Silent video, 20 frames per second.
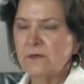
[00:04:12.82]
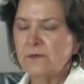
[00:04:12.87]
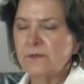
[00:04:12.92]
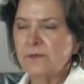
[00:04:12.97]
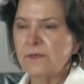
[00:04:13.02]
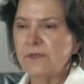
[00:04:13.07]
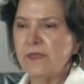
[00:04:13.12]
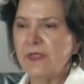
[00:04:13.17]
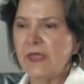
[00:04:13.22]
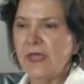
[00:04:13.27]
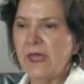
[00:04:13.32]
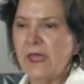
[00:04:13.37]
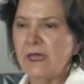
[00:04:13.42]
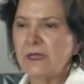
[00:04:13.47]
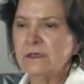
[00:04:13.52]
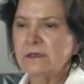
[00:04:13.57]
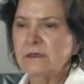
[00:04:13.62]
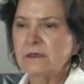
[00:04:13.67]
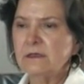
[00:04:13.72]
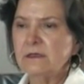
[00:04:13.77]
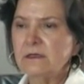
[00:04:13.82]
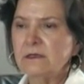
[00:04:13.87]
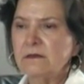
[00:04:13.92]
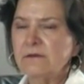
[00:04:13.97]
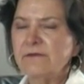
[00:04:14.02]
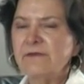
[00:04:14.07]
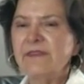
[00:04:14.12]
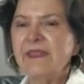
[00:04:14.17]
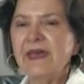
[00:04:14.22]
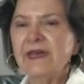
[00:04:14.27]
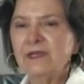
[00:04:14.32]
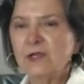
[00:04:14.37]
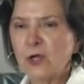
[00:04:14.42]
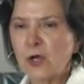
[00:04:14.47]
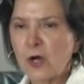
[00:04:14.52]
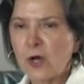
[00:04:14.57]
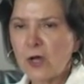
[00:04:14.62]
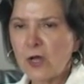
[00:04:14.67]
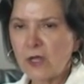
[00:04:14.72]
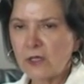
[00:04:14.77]
that
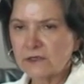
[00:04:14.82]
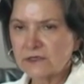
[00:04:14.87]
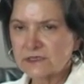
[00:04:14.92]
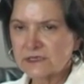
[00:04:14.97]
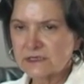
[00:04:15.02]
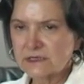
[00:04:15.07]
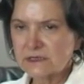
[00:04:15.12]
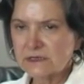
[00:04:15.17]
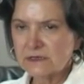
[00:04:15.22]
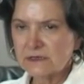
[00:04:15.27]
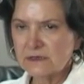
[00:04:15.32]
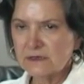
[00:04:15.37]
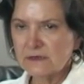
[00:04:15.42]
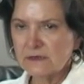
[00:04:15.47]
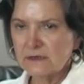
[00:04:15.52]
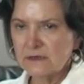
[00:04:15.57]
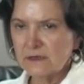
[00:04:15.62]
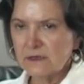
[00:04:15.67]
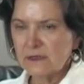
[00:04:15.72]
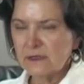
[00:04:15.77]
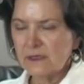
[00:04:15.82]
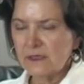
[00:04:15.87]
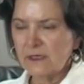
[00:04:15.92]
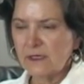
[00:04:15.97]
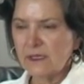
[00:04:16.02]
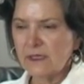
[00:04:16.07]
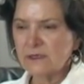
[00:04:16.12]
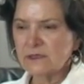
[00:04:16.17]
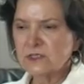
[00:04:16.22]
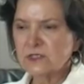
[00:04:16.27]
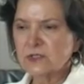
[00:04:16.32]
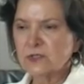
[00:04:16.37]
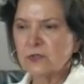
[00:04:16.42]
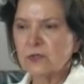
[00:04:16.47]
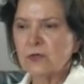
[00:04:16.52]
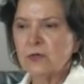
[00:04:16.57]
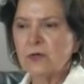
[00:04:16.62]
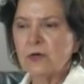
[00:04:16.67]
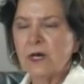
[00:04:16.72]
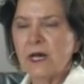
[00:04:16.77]
caused. And
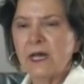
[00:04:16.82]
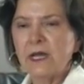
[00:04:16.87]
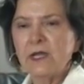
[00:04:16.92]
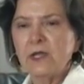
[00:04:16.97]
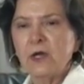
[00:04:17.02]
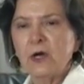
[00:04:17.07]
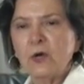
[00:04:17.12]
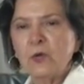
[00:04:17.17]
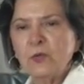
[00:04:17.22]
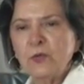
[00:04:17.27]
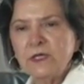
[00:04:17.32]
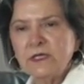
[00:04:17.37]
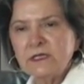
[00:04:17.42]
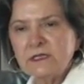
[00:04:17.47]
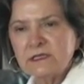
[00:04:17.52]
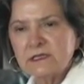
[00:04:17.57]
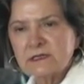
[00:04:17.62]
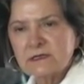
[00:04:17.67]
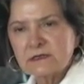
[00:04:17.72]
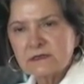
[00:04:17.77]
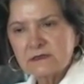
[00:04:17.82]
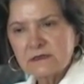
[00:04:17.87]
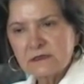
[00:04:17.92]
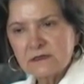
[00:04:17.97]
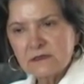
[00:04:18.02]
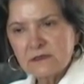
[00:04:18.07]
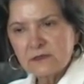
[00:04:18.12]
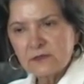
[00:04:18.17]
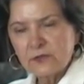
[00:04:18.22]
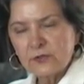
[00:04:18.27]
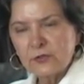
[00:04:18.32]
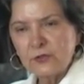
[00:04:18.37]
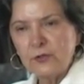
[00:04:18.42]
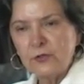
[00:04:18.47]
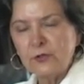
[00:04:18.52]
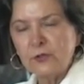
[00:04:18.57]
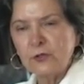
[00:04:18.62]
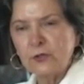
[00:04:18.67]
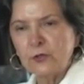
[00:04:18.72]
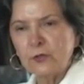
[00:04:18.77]
so I always,
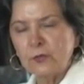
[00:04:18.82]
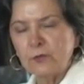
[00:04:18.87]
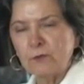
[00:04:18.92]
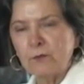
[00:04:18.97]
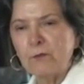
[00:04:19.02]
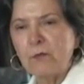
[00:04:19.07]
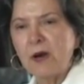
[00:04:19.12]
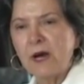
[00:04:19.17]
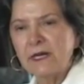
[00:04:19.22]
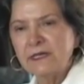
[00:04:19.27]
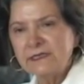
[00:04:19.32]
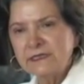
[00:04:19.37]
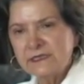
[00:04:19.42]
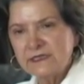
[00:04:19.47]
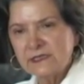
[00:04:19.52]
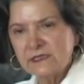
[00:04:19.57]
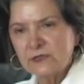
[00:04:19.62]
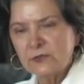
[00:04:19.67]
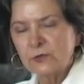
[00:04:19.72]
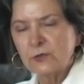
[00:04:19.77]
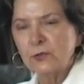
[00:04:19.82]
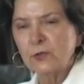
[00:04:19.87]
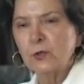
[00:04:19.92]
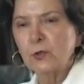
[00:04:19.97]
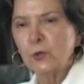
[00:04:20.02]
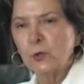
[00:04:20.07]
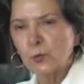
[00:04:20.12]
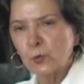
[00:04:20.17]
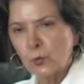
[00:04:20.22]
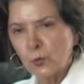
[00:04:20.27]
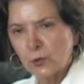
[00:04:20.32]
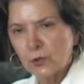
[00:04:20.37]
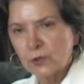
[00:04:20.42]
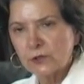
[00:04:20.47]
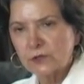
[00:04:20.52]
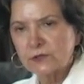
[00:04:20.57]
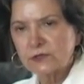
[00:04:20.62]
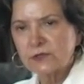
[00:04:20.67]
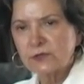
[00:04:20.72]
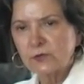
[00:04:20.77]
you know, bonded or
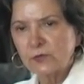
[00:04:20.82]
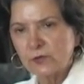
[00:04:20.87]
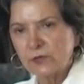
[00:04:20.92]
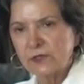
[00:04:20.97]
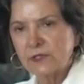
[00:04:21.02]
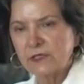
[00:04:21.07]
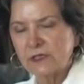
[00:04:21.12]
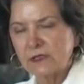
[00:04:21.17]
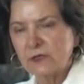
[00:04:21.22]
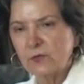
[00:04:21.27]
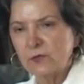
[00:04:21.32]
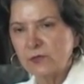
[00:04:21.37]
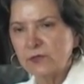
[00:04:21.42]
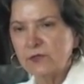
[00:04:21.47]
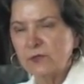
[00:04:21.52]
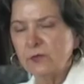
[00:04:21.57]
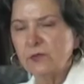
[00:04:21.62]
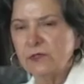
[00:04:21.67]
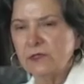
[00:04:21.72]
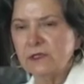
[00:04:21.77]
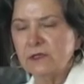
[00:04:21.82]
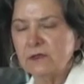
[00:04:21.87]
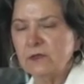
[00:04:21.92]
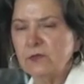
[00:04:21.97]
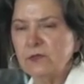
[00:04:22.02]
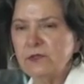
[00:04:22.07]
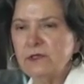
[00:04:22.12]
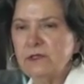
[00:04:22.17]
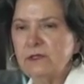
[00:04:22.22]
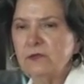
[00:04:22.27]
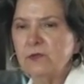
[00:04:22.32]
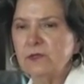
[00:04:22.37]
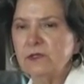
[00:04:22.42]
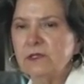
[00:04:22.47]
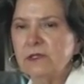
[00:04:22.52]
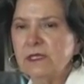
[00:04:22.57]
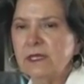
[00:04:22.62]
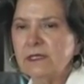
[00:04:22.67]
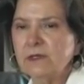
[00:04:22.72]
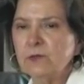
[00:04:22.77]
worked with a
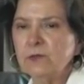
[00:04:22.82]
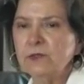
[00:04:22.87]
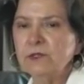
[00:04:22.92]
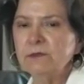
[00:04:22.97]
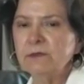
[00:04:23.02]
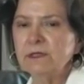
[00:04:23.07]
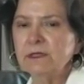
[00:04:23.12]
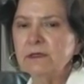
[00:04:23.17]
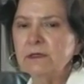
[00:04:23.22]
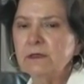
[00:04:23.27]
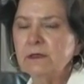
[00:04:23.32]
lot of women